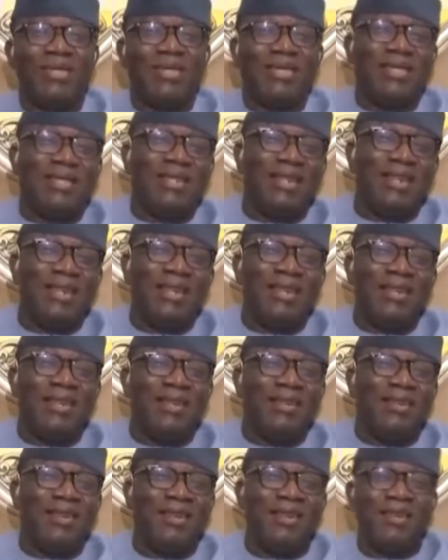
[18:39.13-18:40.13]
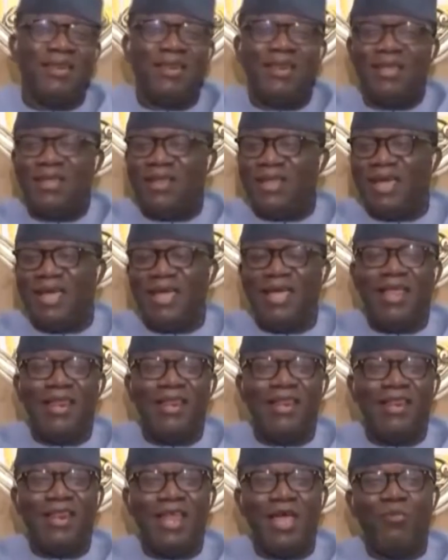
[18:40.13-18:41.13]

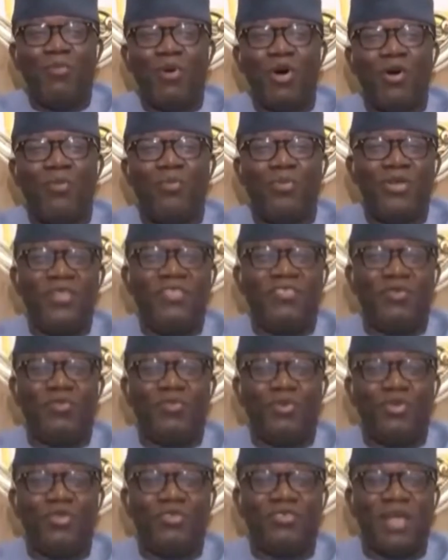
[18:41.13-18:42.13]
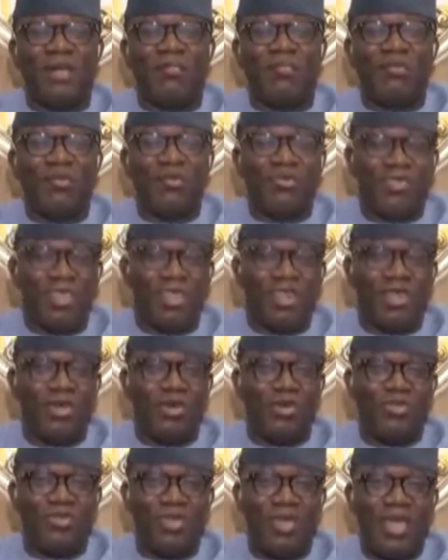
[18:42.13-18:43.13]
labor principles and
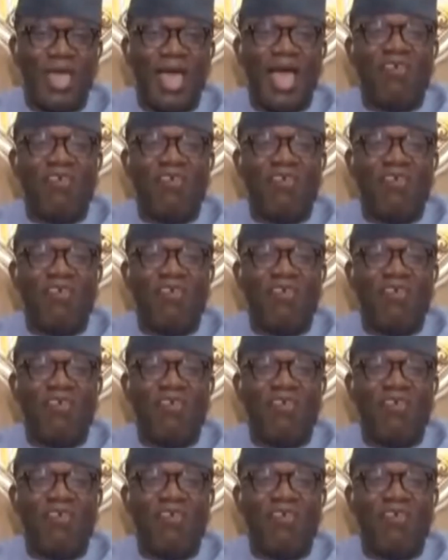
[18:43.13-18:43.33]
procedures,